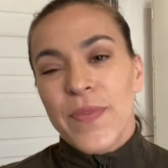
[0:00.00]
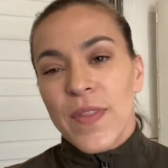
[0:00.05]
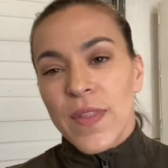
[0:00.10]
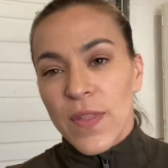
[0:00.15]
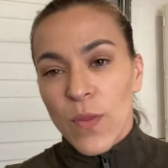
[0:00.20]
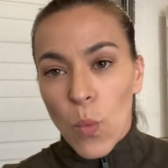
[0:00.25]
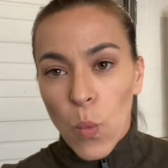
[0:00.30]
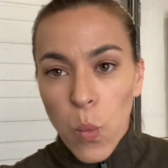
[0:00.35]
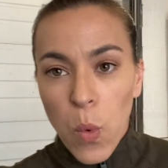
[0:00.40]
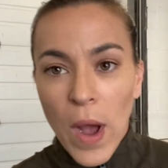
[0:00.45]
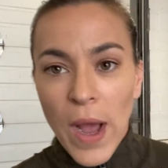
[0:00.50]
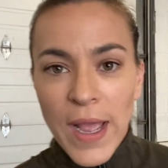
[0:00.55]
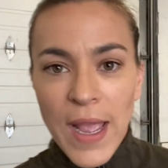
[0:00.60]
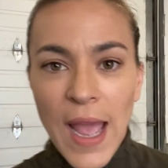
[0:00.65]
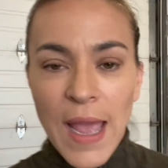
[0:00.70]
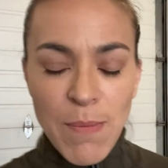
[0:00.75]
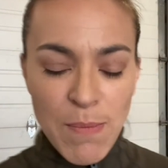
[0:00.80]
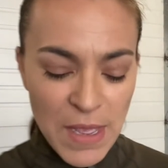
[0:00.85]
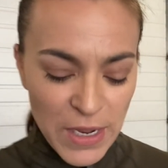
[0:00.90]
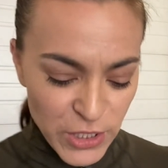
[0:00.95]
Why
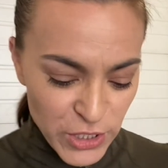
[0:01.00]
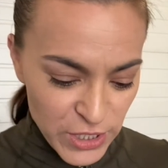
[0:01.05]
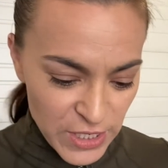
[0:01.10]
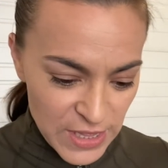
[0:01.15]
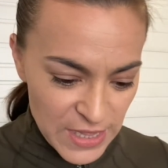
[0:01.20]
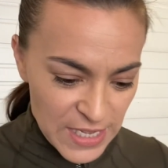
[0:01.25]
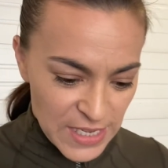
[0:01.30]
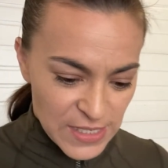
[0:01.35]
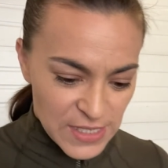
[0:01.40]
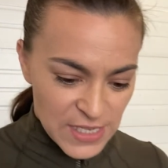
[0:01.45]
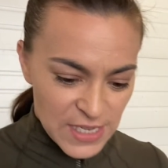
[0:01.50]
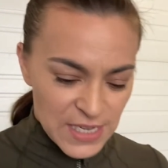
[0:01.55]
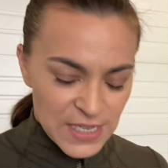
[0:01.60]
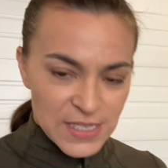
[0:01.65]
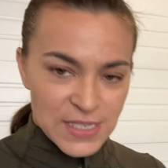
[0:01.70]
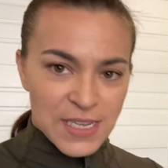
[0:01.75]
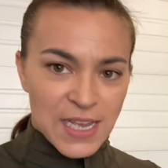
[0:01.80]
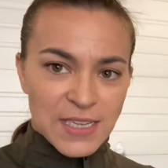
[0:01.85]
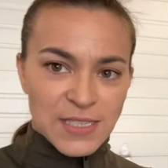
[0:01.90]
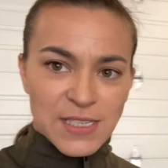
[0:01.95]
I mention this is
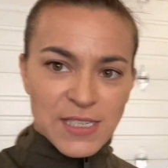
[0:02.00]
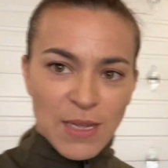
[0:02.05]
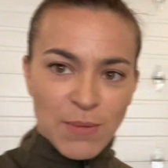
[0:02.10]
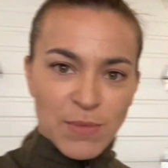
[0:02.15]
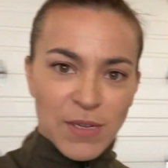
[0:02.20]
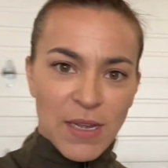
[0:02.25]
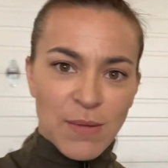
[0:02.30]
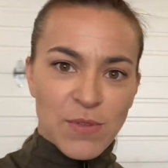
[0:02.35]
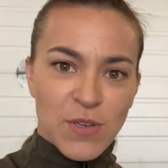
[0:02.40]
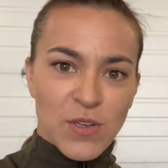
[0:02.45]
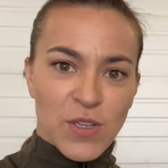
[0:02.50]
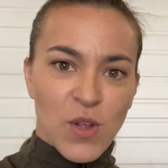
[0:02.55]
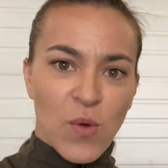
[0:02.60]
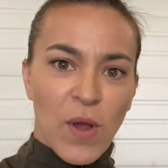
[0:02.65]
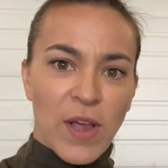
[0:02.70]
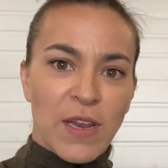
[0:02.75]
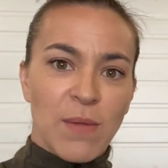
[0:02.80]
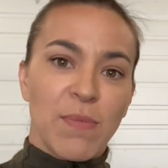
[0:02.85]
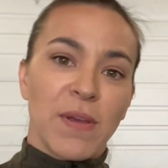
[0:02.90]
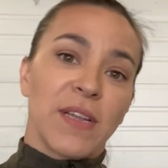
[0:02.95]
that sometimes there's
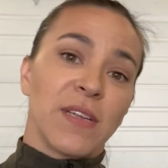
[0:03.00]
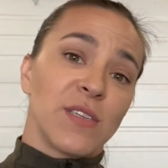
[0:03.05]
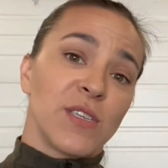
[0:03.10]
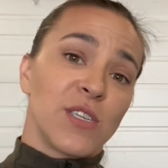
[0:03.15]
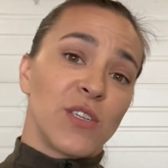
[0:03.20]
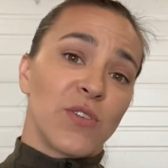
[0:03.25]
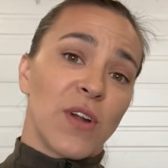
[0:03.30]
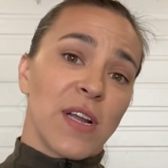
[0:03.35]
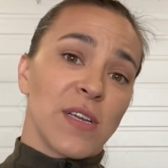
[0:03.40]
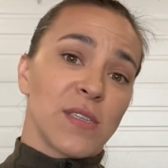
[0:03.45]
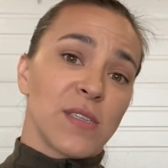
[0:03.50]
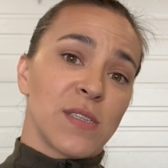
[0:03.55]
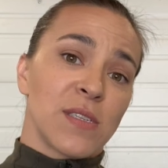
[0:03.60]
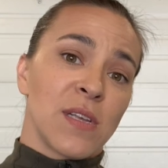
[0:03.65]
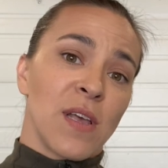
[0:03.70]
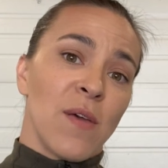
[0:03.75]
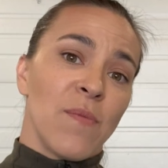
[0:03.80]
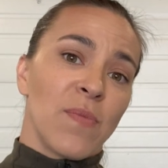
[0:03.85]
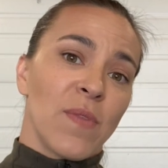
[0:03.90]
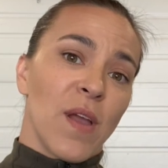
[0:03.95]
quite a bit of stress
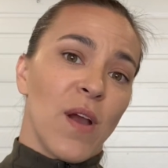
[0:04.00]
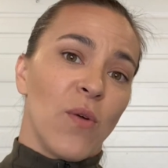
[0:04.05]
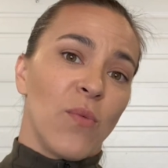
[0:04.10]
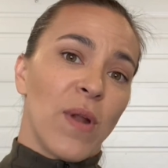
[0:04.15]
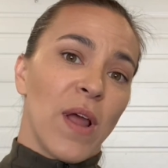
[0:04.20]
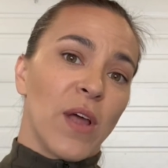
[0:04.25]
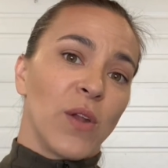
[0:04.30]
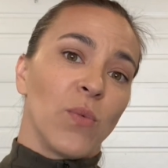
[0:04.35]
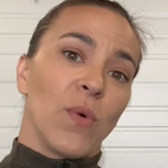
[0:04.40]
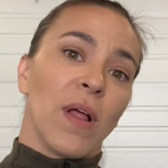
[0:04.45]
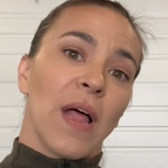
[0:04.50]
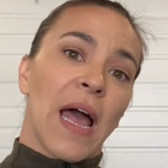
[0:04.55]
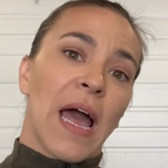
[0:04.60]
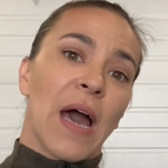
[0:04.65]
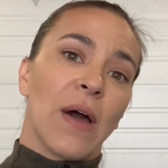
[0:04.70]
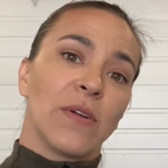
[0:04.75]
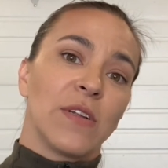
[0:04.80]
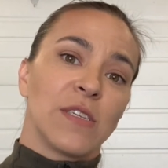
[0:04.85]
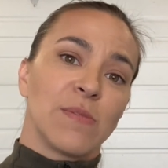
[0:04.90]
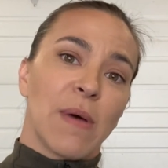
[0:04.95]
around, well,
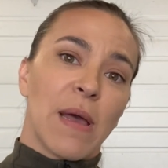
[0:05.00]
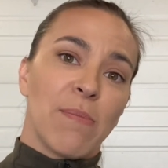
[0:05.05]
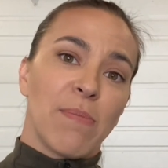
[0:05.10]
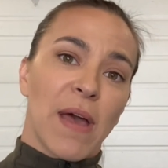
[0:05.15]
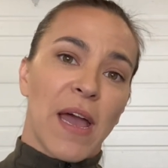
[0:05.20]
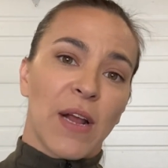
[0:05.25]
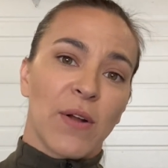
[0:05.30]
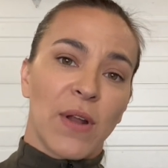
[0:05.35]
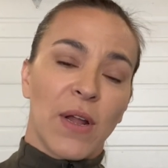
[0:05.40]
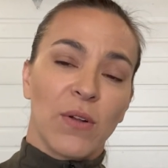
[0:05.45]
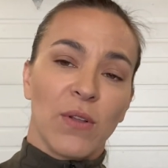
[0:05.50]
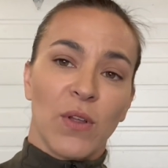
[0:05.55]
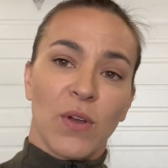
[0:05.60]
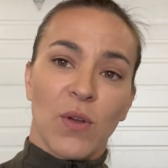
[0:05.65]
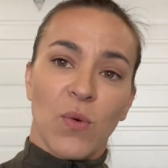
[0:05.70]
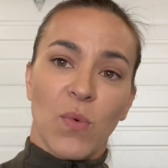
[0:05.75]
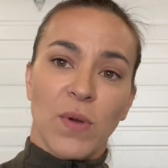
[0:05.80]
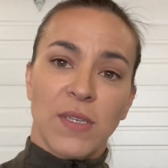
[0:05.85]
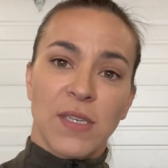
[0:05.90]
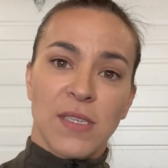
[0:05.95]
how does my background
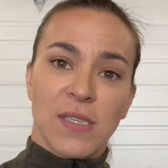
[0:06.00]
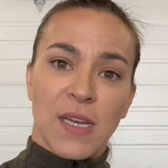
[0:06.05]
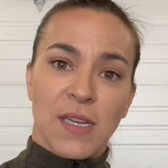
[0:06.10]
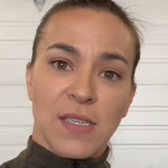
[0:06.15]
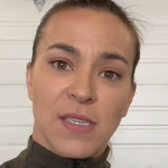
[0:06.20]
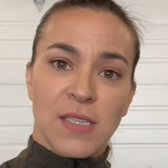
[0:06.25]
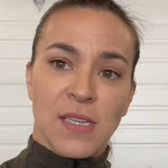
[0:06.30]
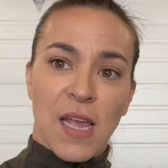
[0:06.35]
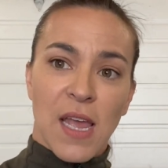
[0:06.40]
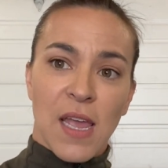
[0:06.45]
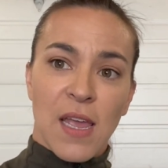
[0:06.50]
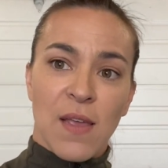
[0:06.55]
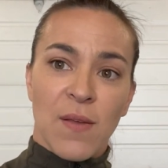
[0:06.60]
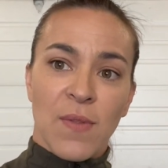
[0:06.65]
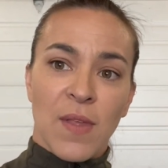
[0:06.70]
look? What does that say?